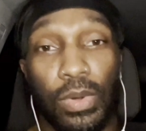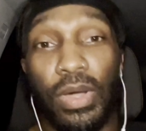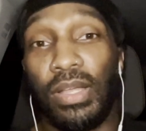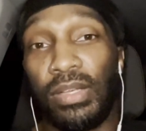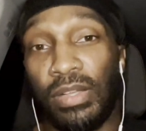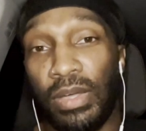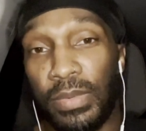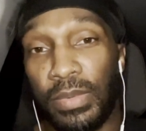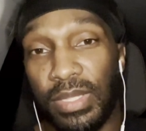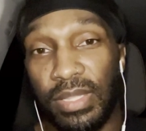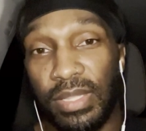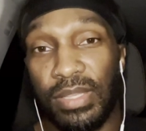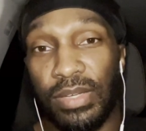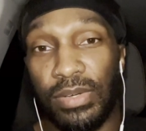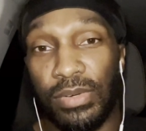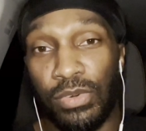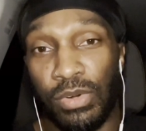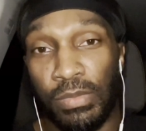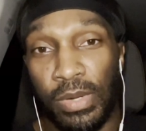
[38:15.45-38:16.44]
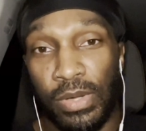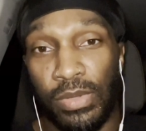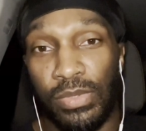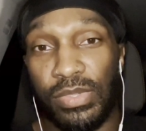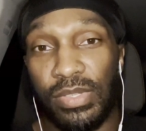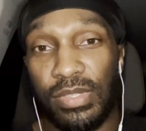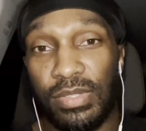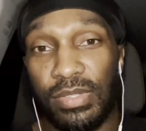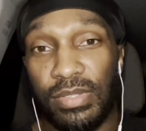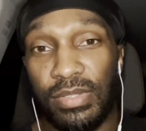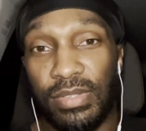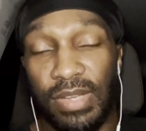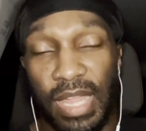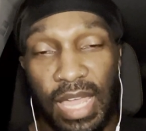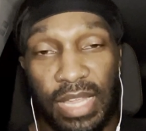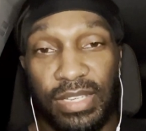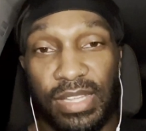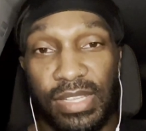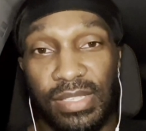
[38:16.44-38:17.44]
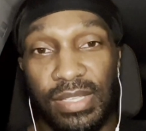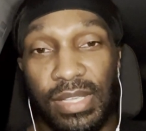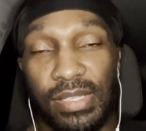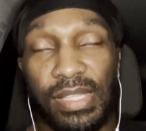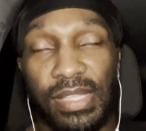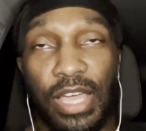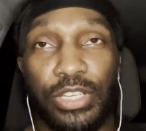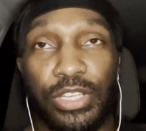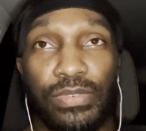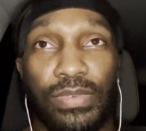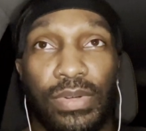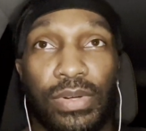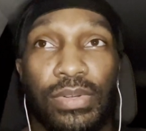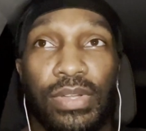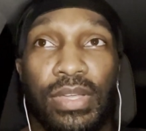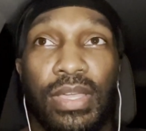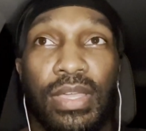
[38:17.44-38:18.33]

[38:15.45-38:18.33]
along with other hormones, not just testosterone.